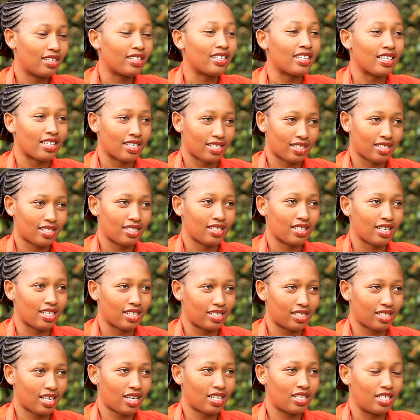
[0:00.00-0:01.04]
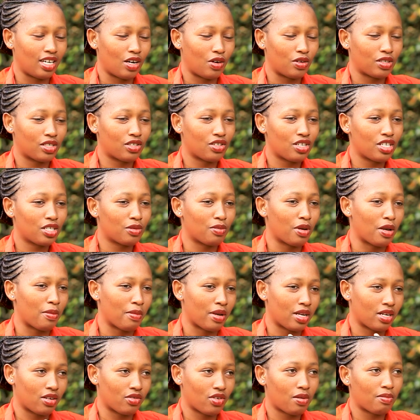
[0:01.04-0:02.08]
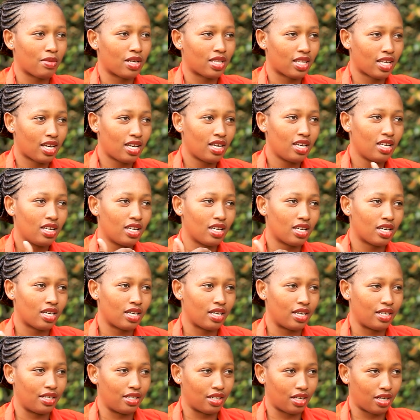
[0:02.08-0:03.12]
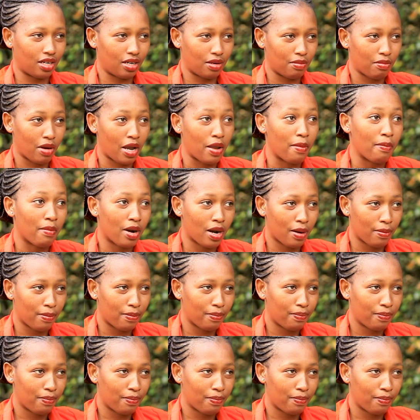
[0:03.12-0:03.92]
Yes, exactly. I was raised by my grandmother and my mom.